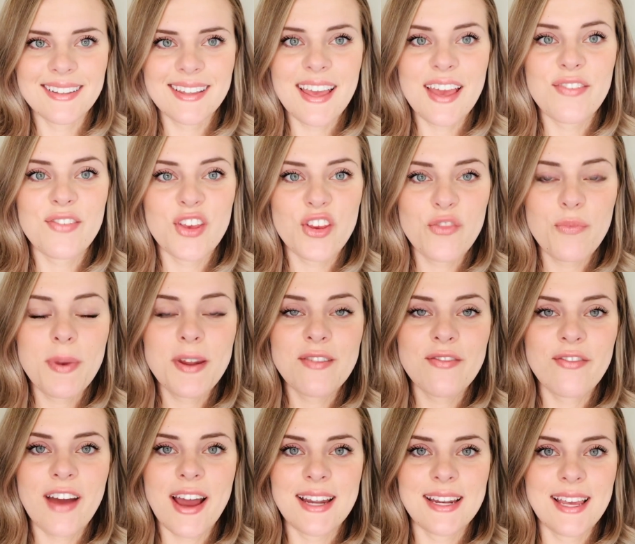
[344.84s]
If you've been
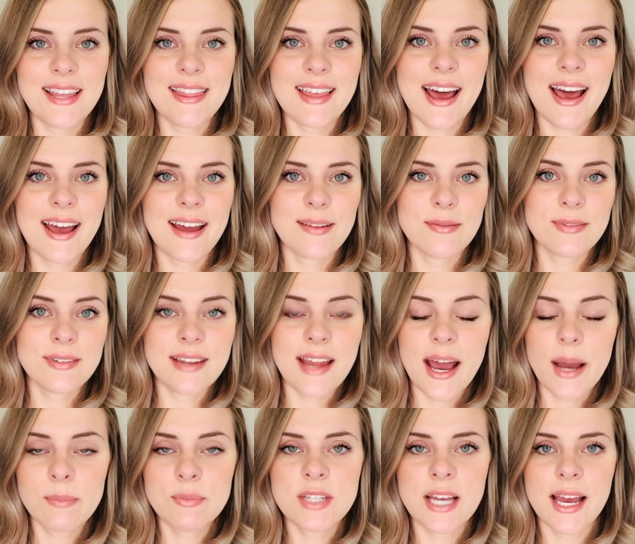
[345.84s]
finding that
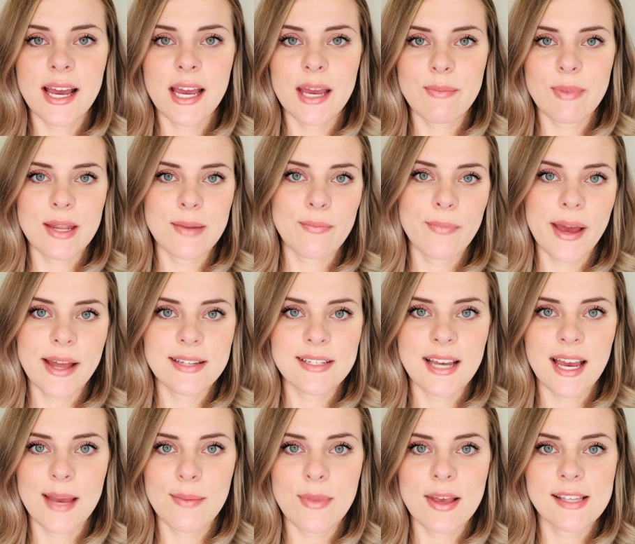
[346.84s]
nap time and
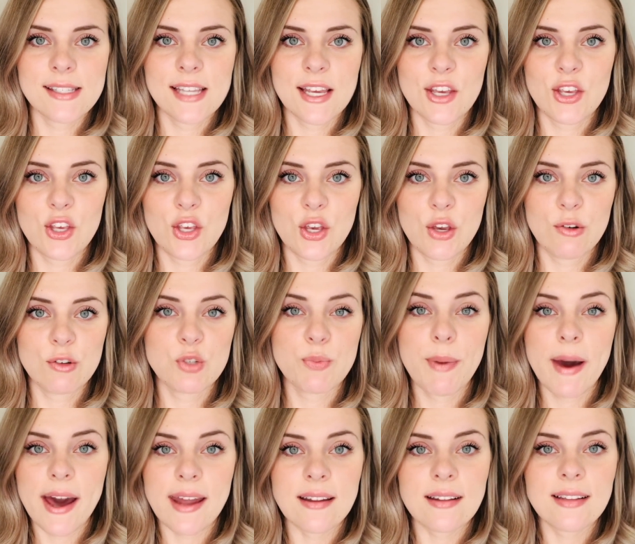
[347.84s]
bedtime is a huge
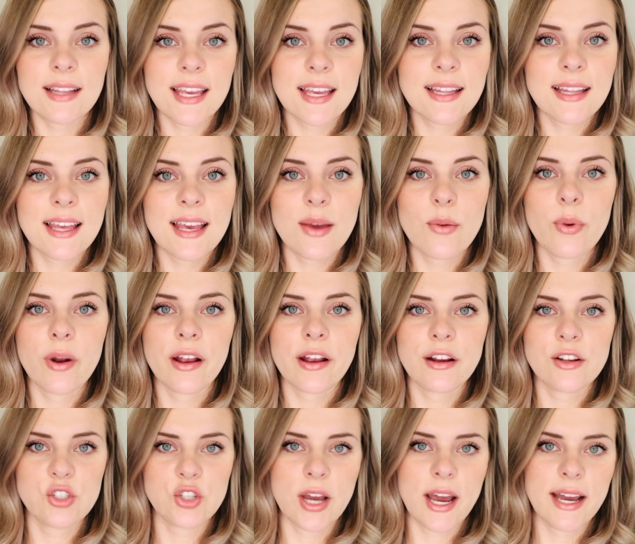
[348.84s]
battle lately, where
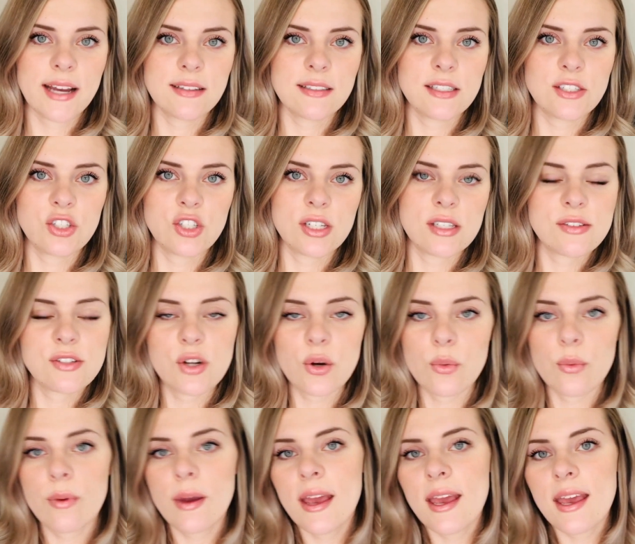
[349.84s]
your child is just
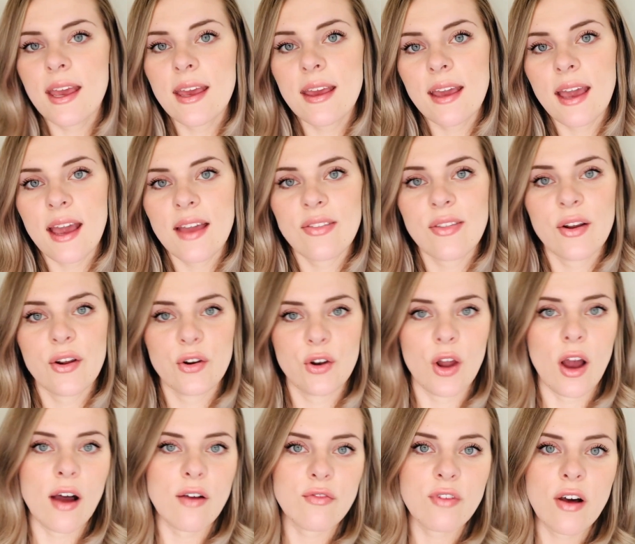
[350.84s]
awake and they're
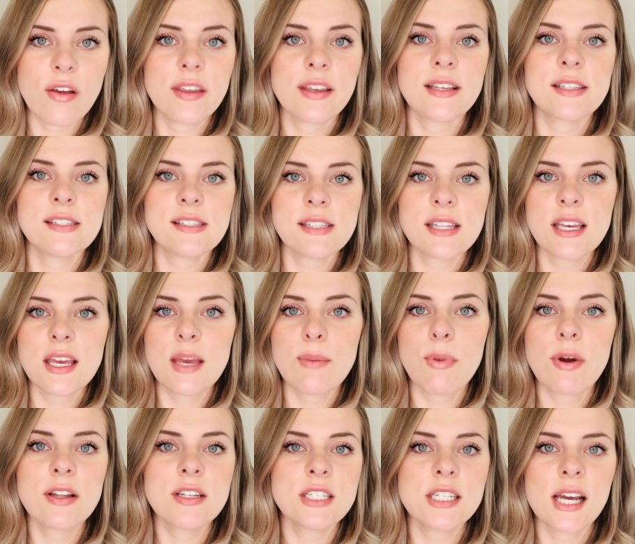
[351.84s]
not falling
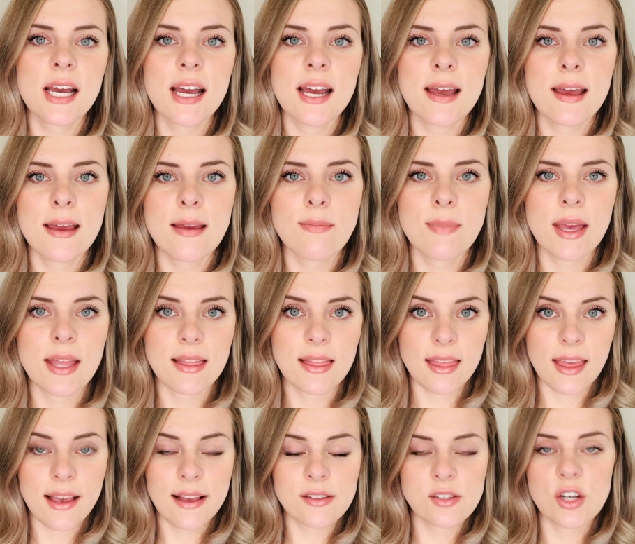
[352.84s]
asleep on time and
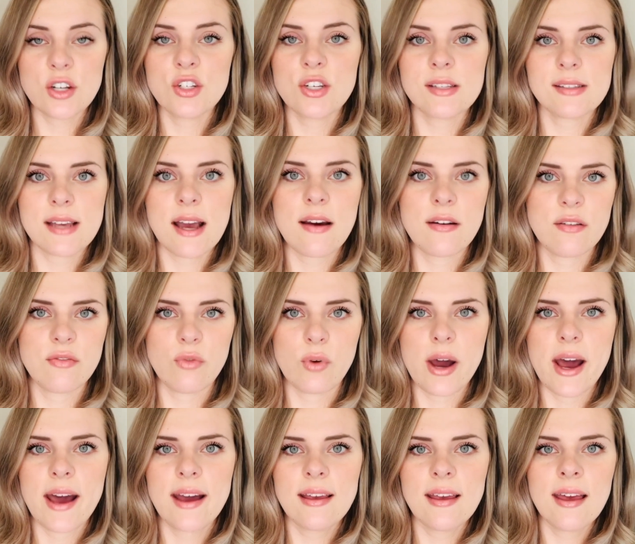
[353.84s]
things are just out of
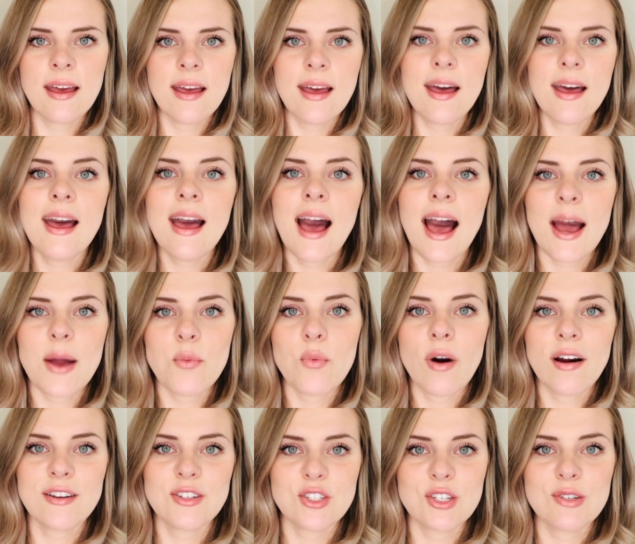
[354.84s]
whack, I
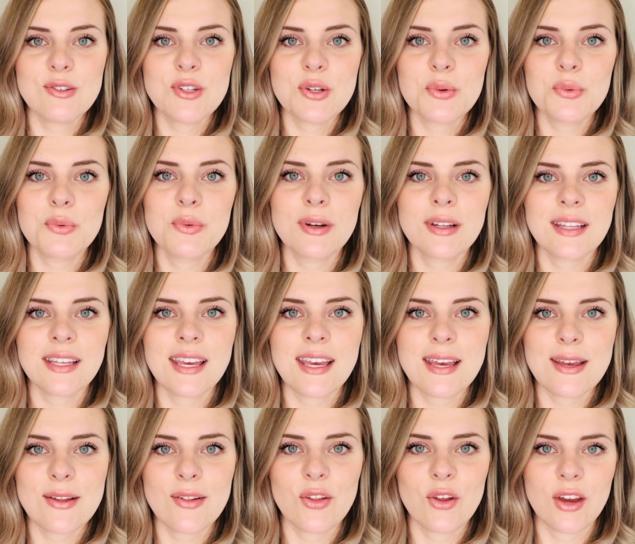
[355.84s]
want you to
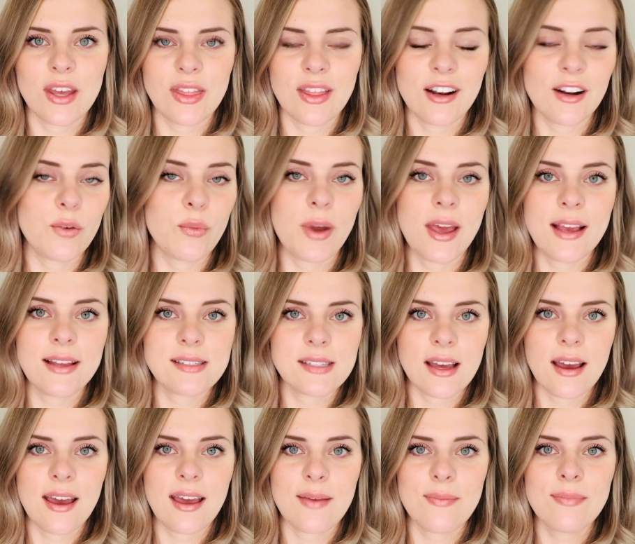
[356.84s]
really look at their awake
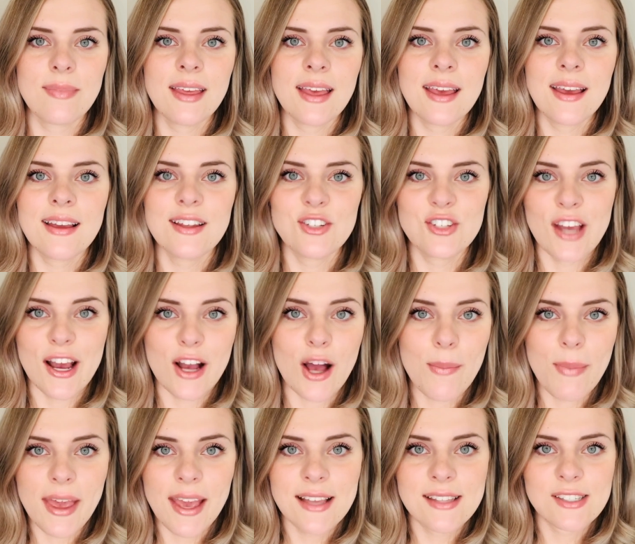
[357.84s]
time. Check
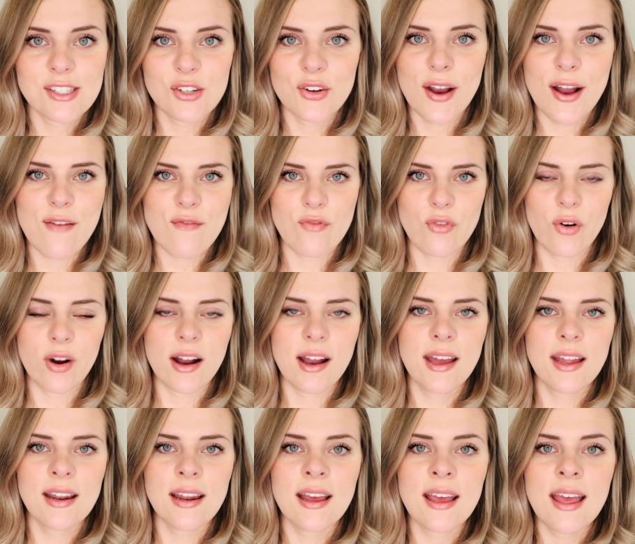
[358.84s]
on my Instagram for
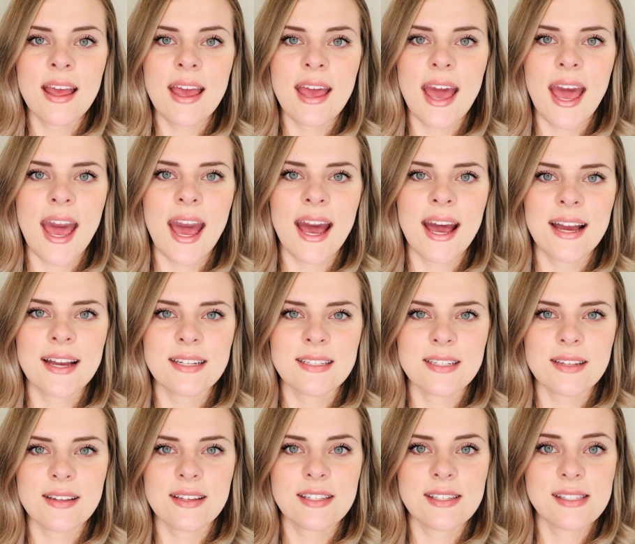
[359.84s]
it
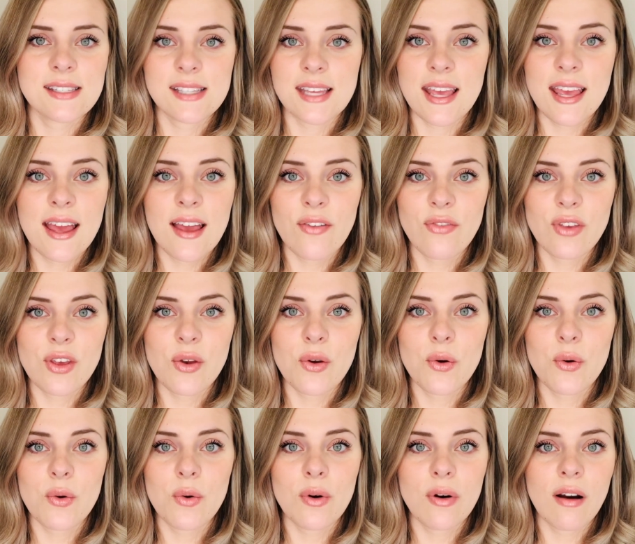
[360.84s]
and see if
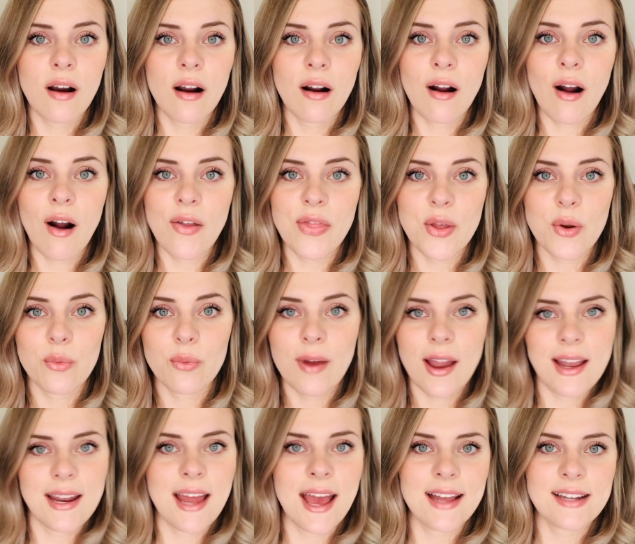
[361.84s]
you are on the
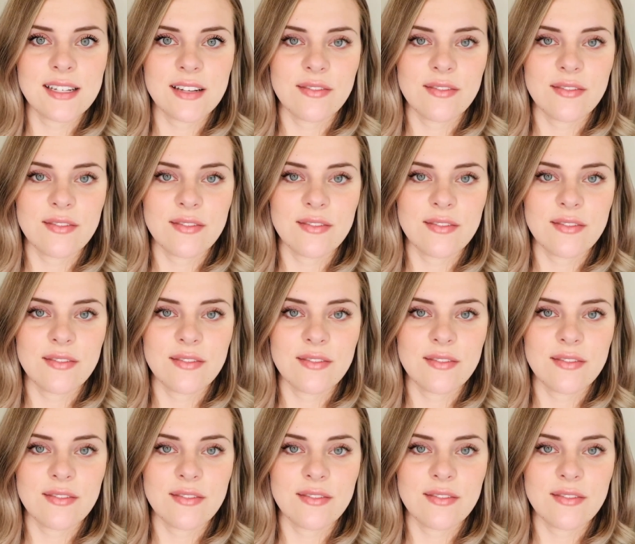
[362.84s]
right end